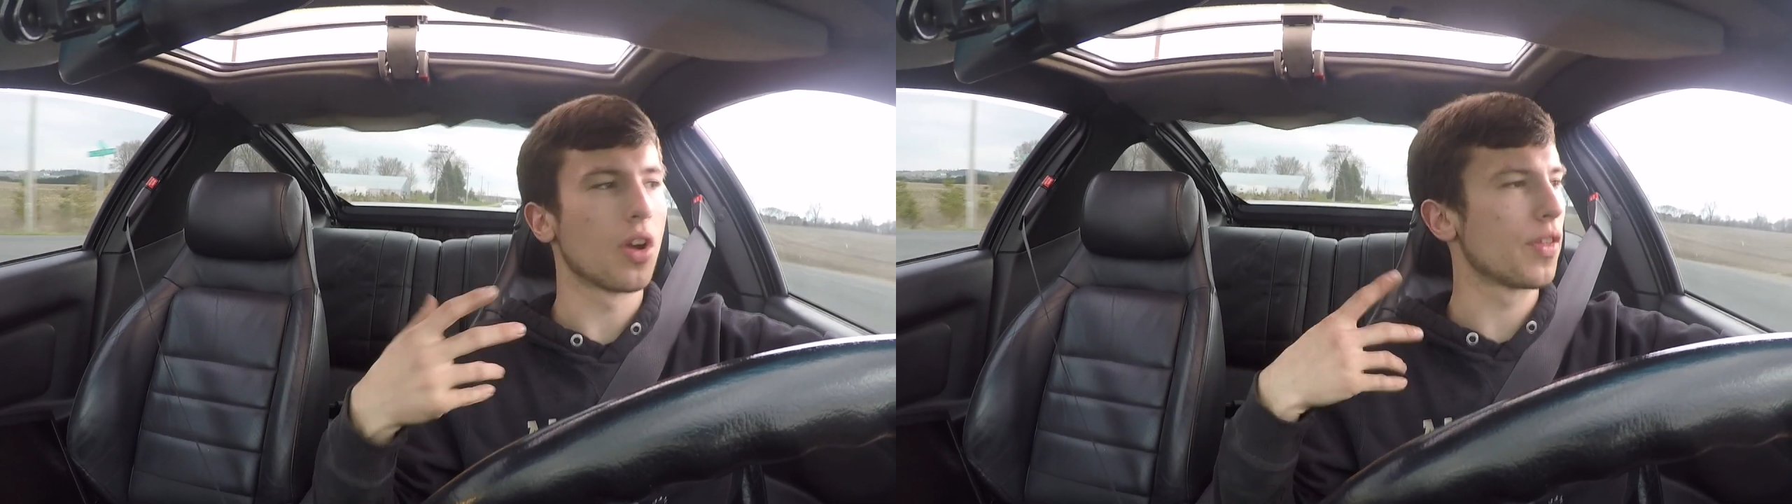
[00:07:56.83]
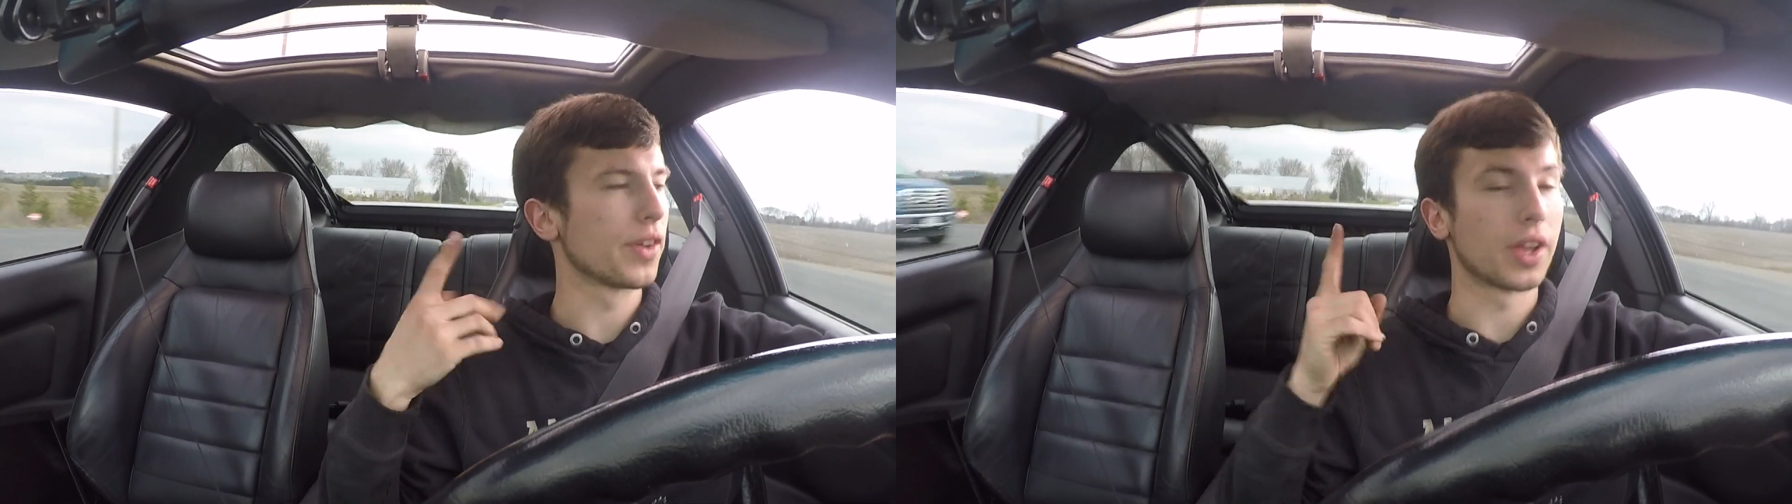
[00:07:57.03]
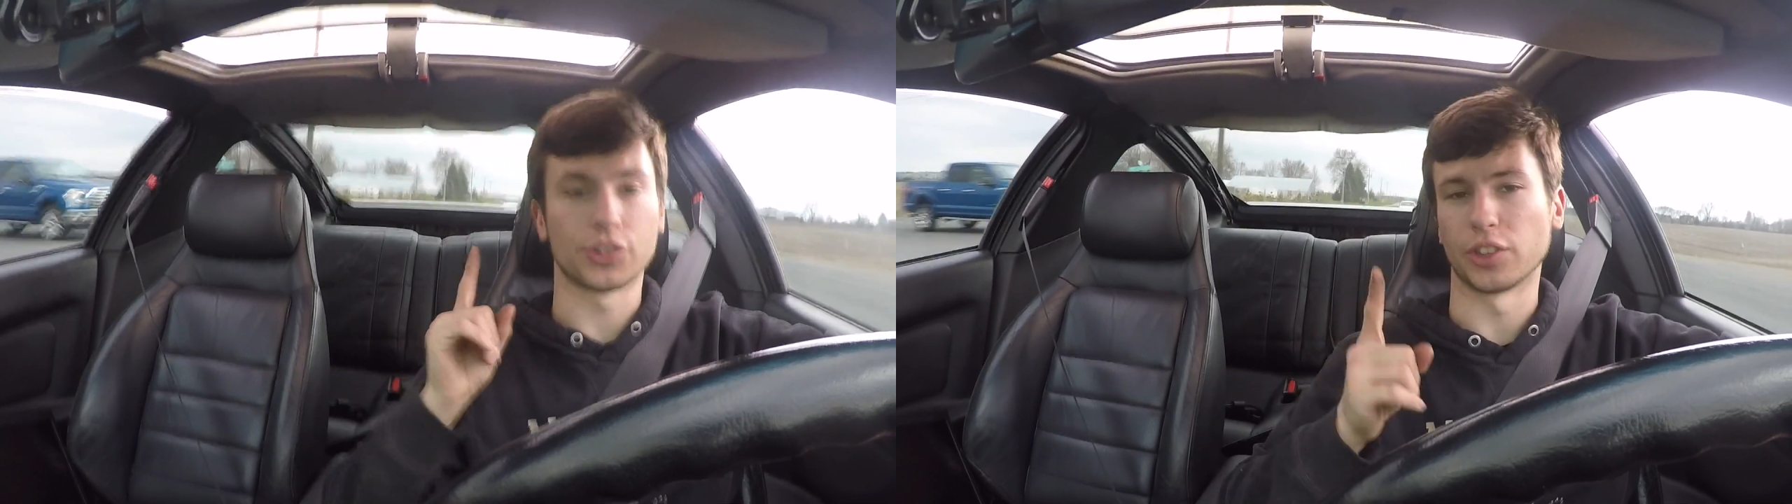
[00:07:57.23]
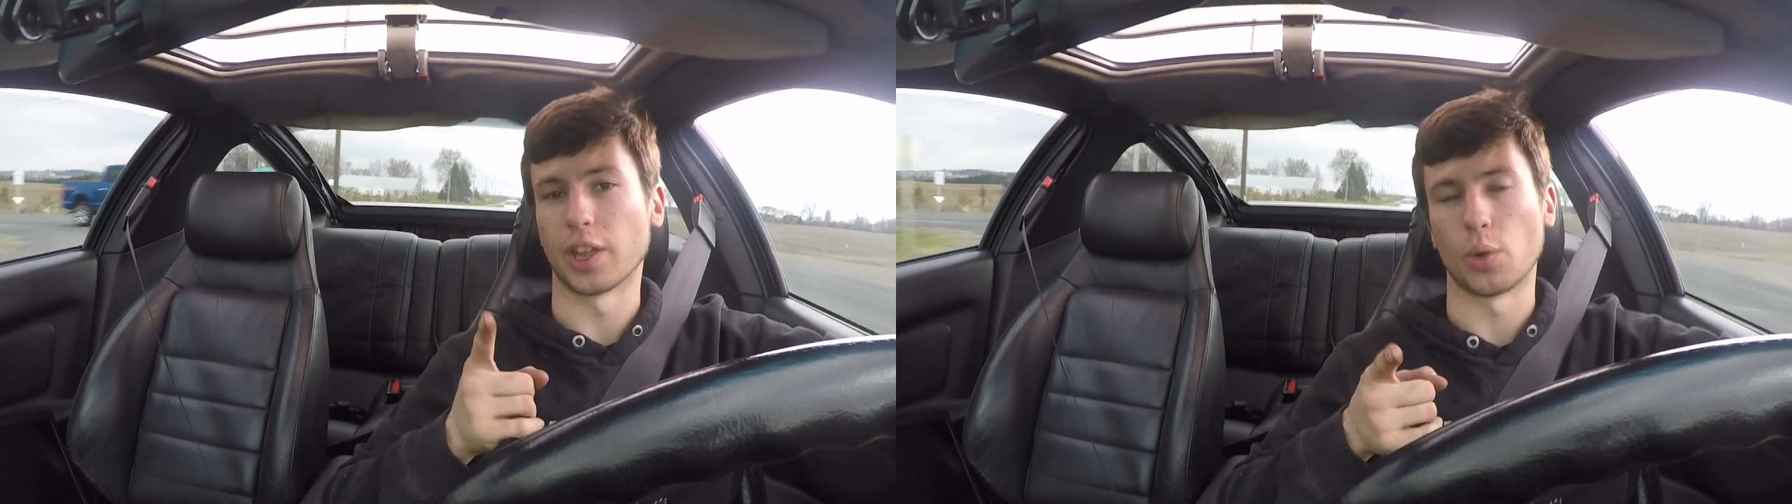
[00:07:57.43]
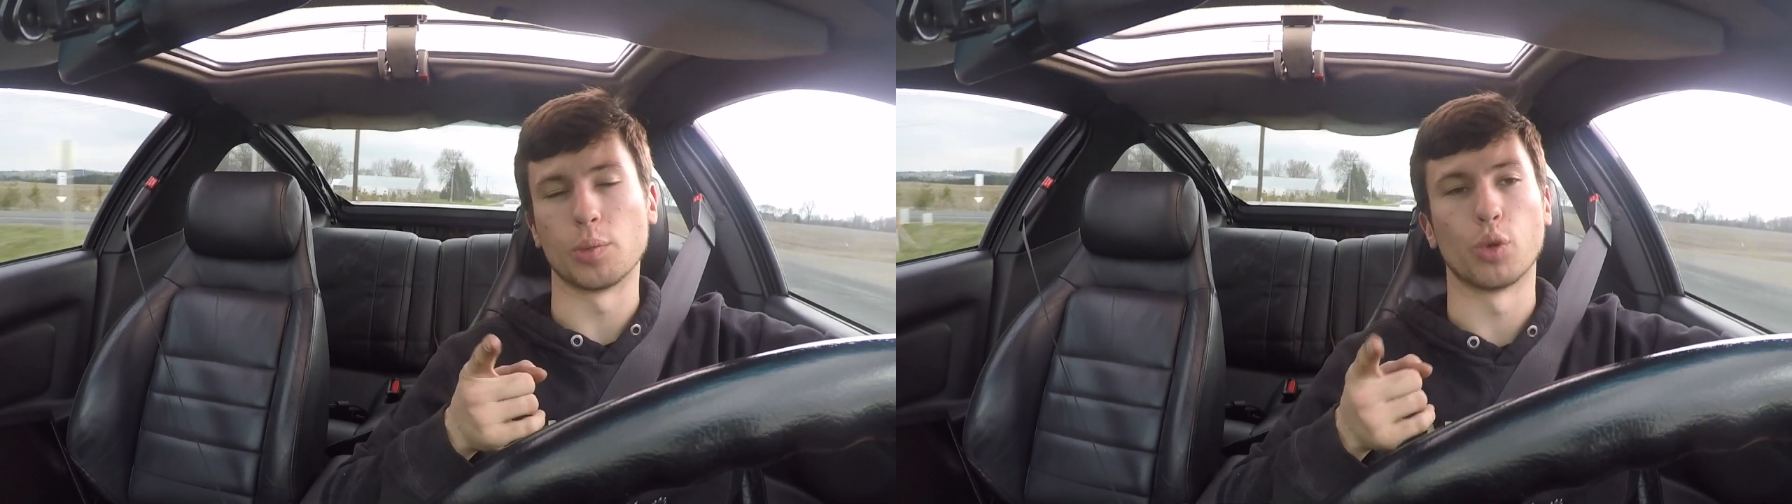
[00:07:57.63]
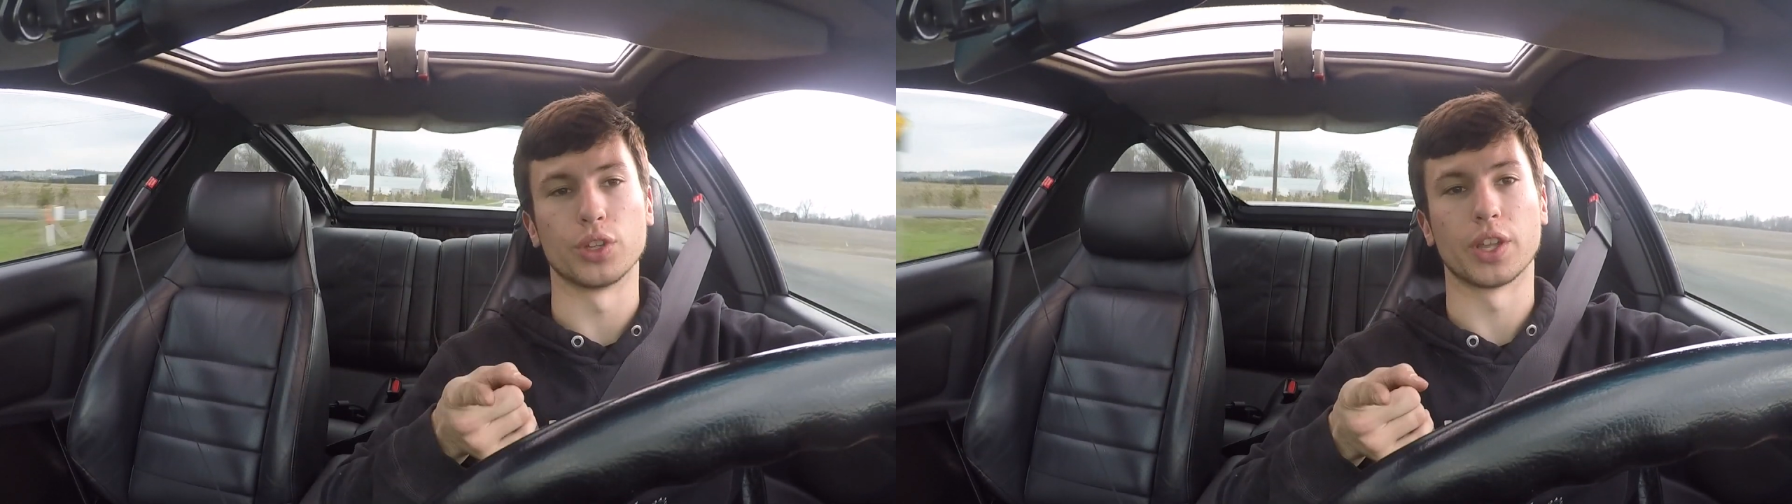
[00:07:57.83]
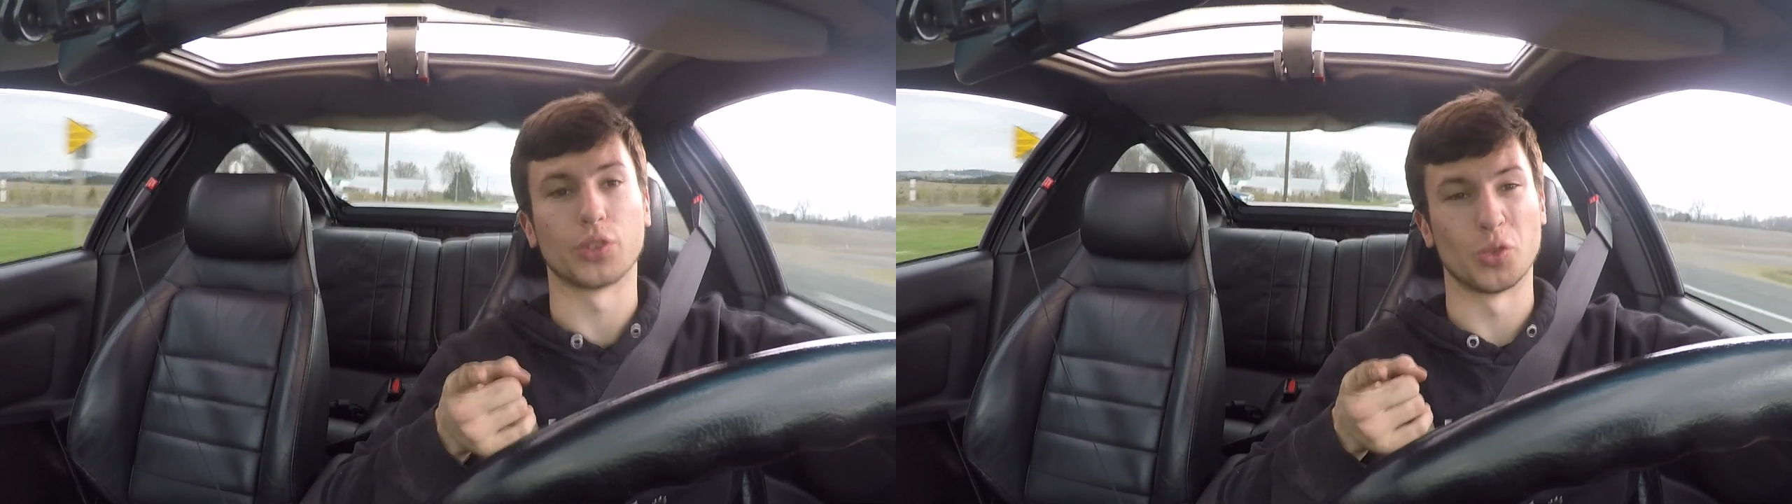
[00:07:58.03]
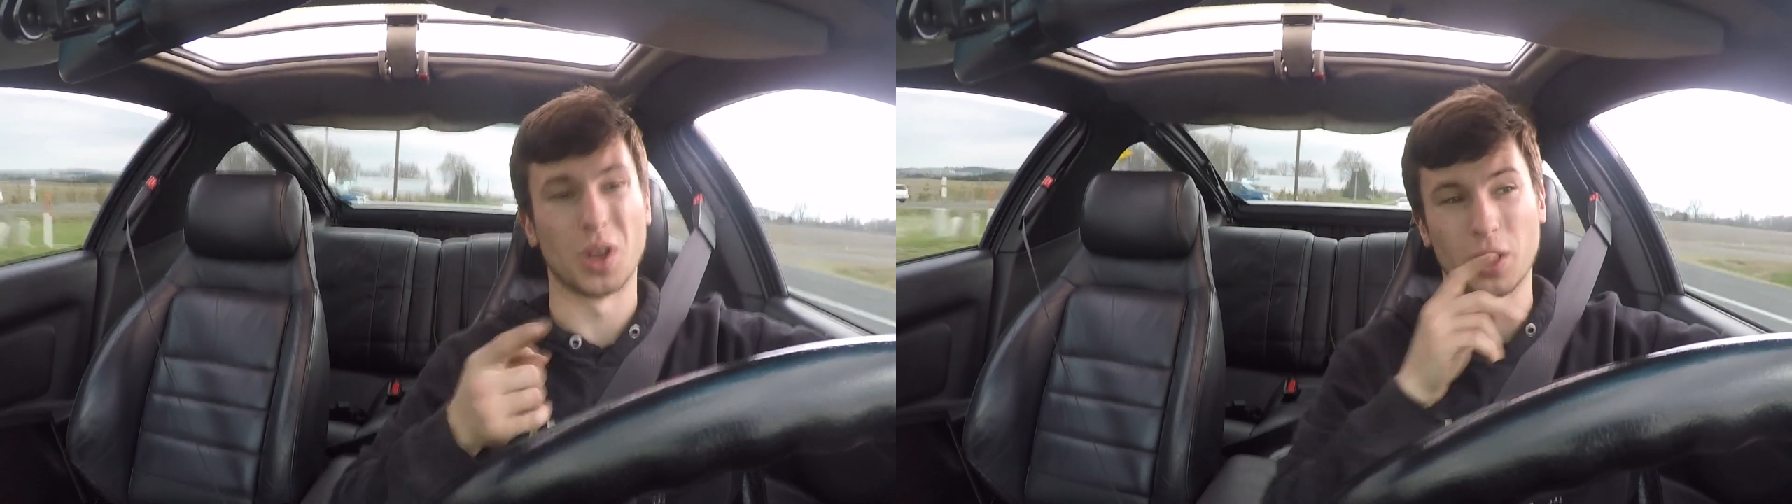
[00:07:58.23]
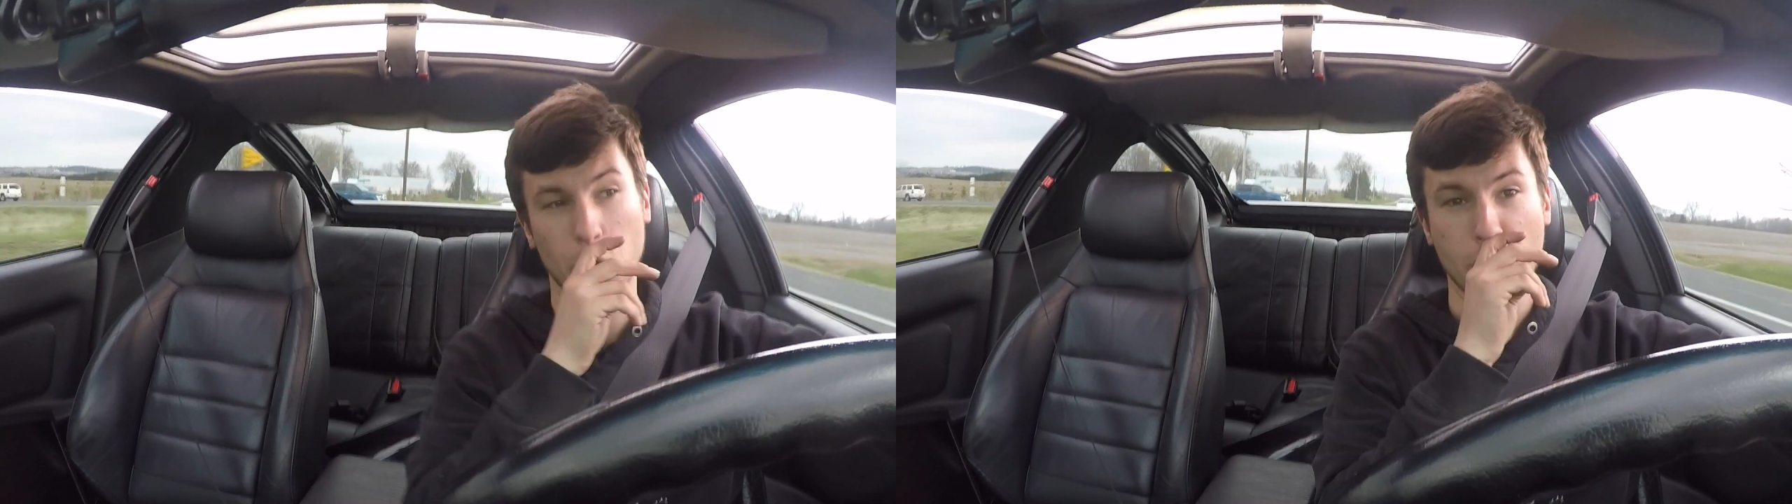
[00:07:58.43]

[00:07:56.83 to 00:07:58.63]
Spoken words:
I think I said that at one point as well.